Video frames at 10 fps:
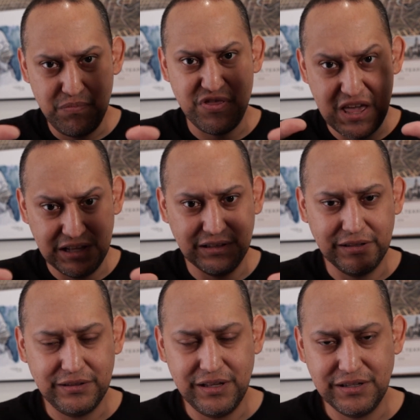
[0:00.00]
thing
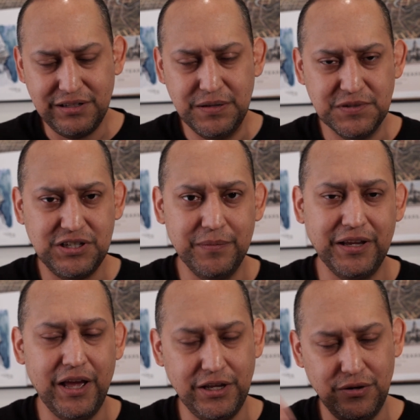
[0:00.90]
that keeps
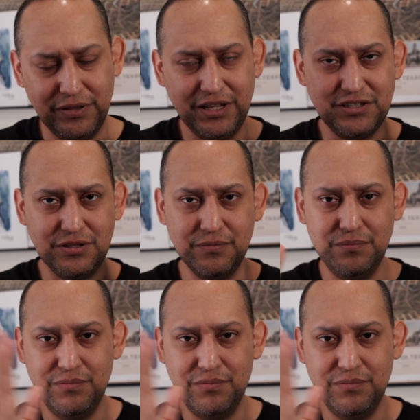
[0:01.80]
coming at you, and that's the